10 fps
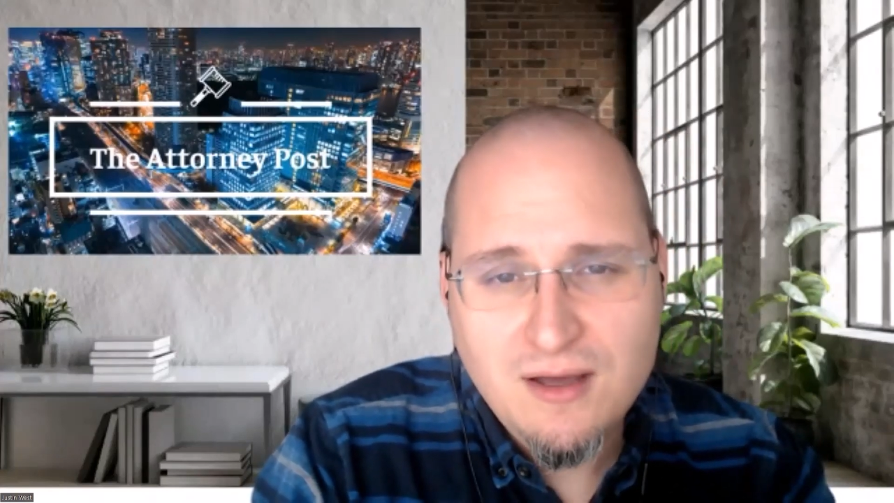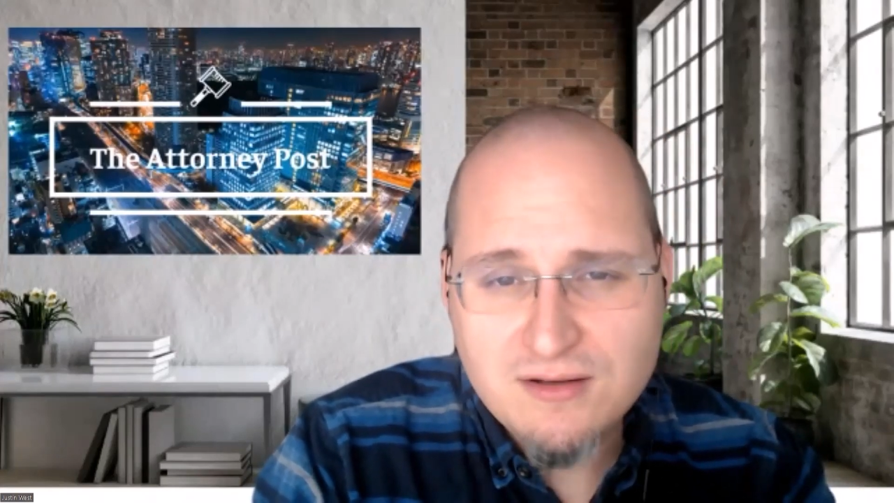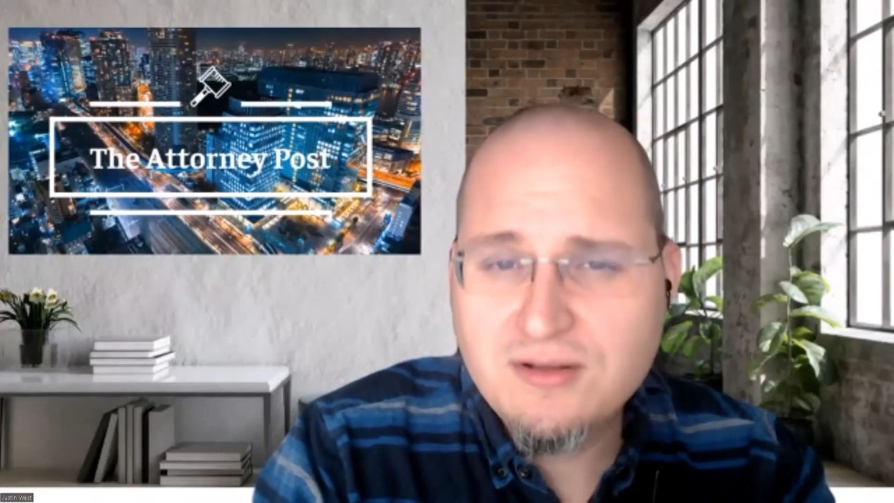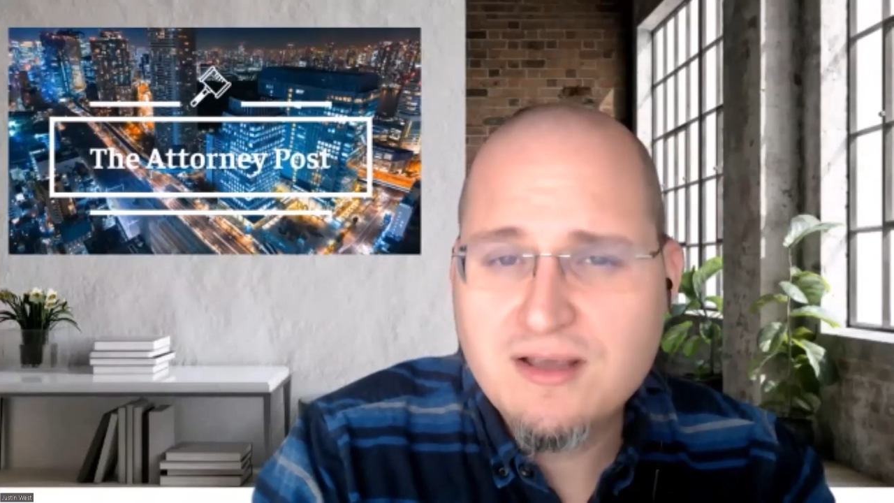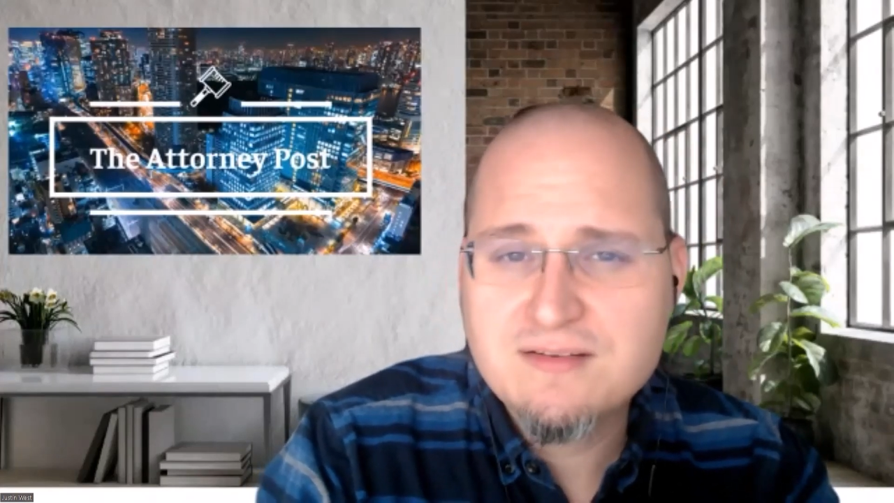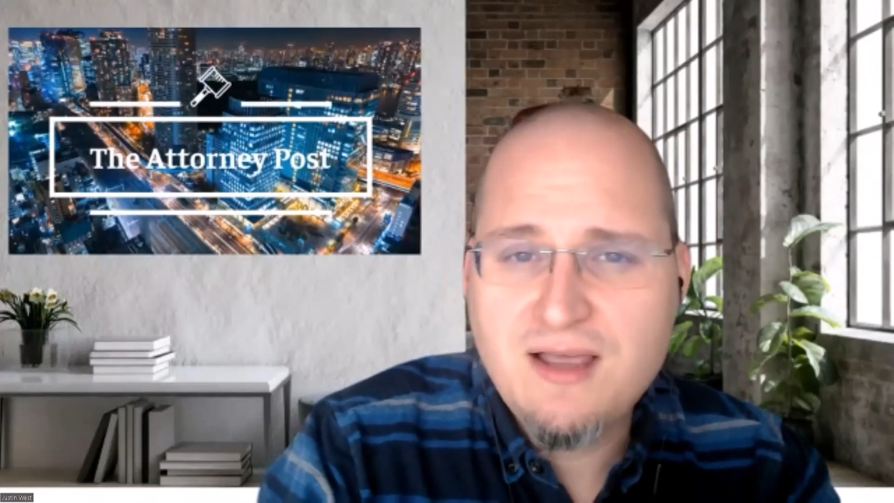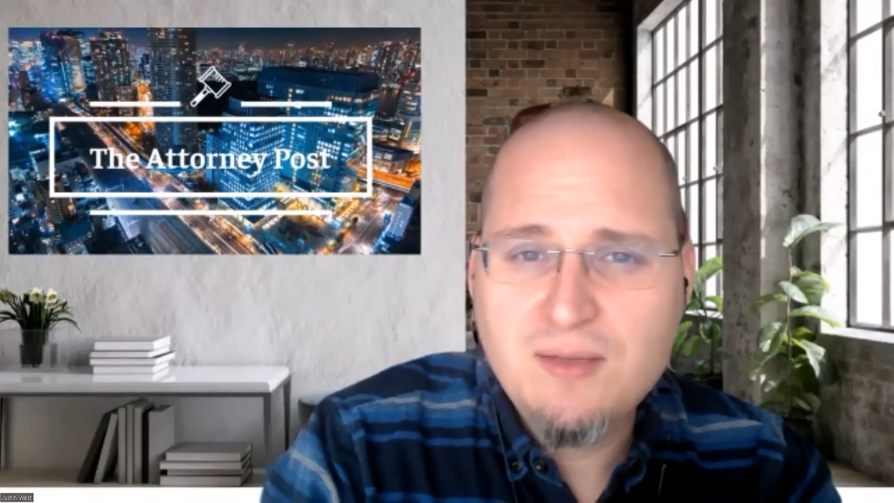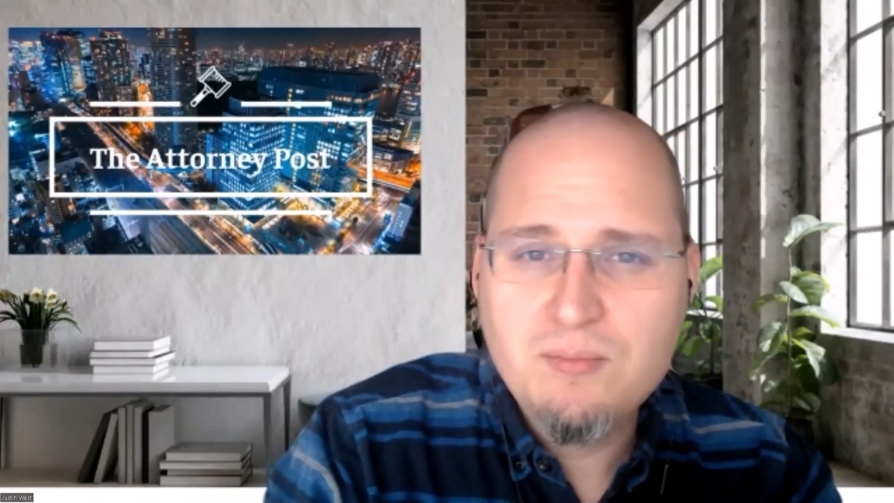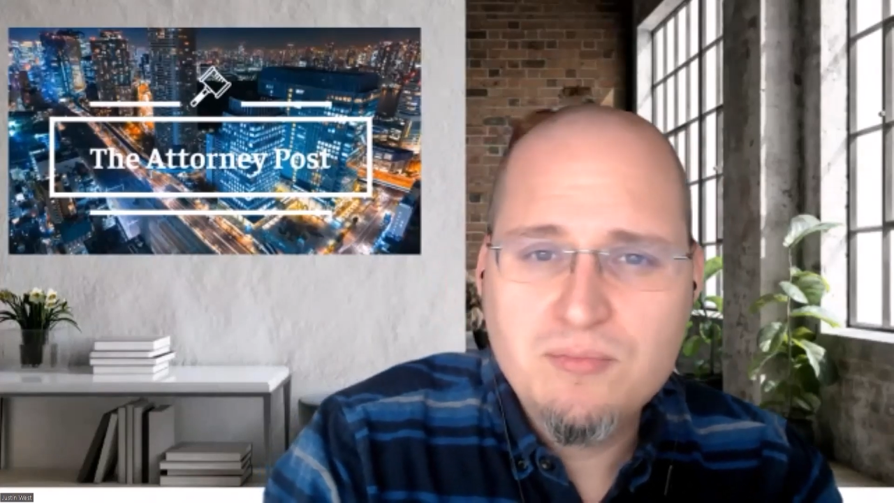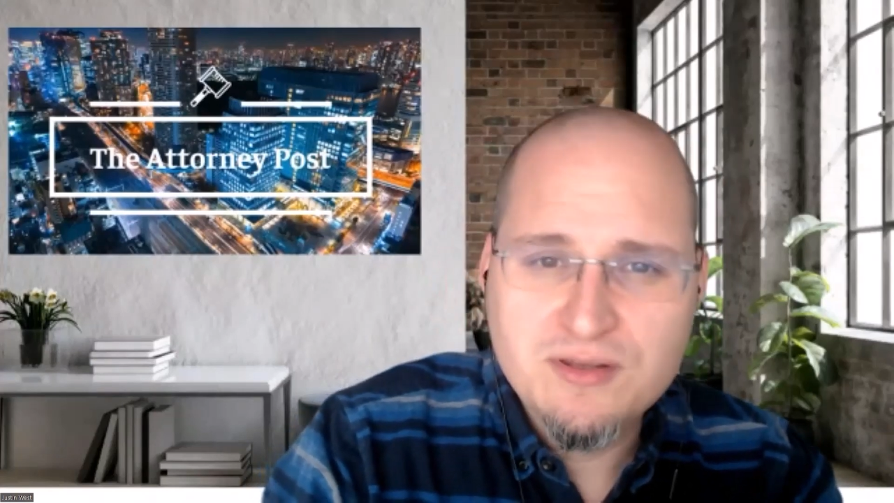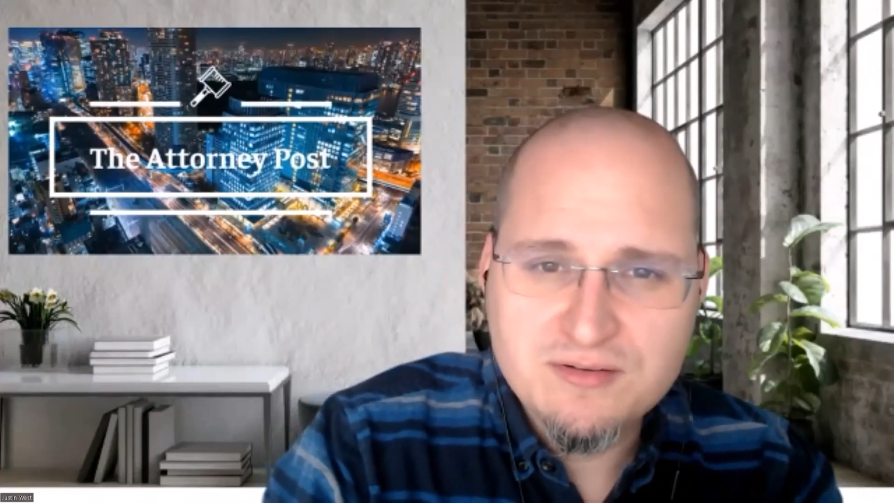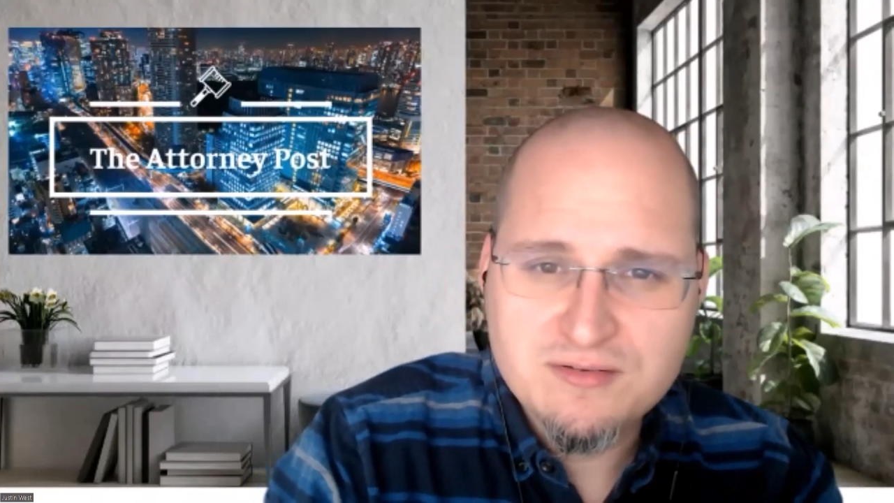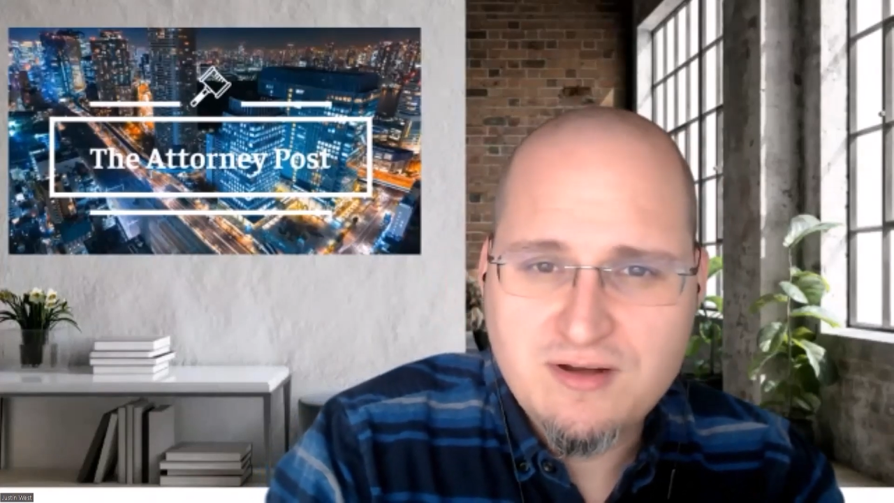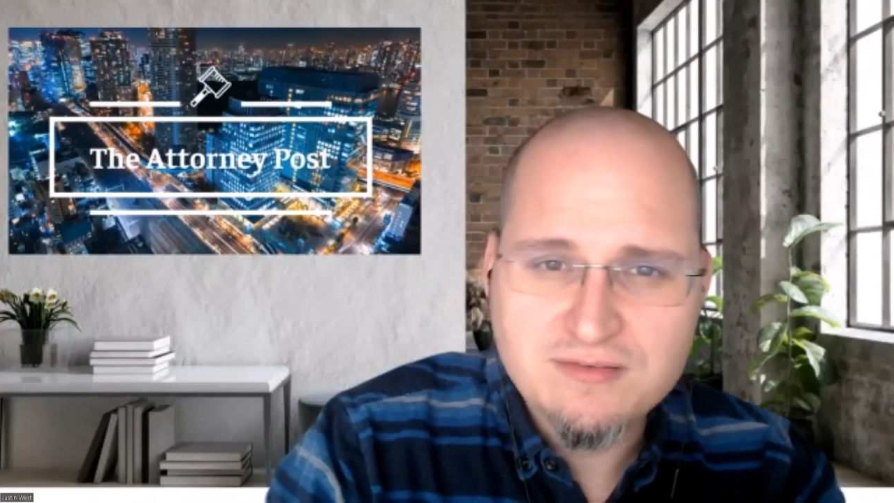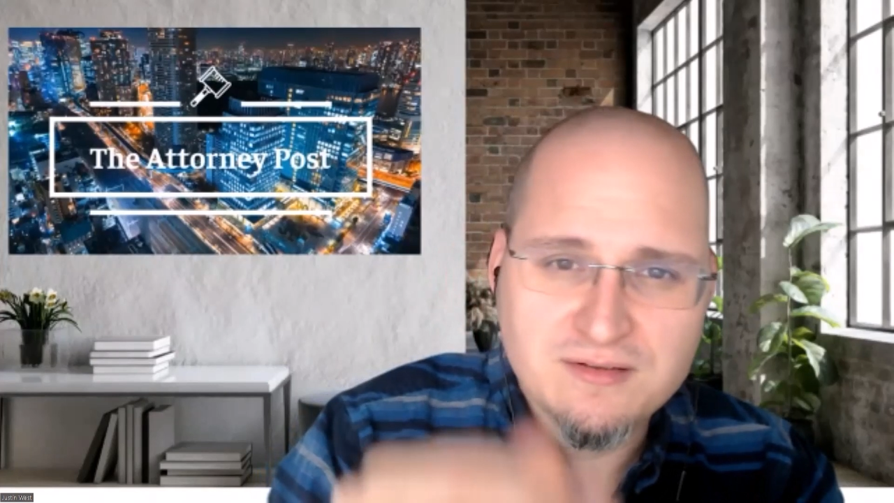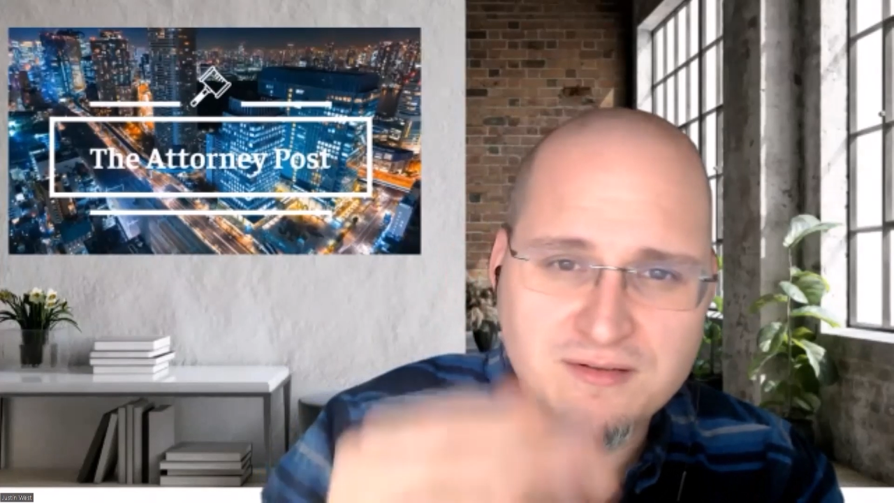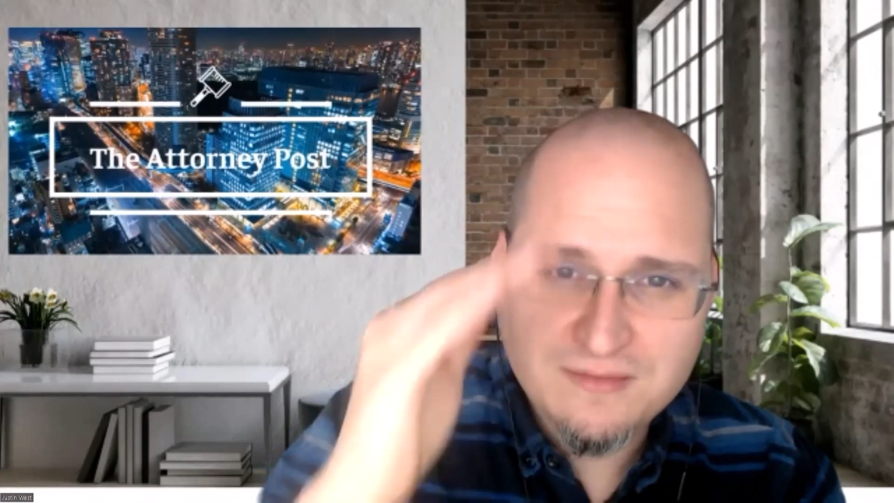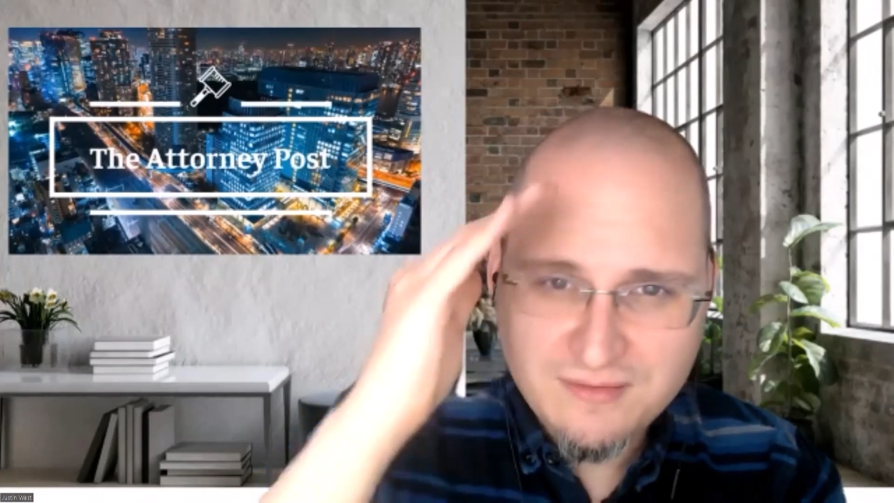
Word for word: Until next time, this is Justin.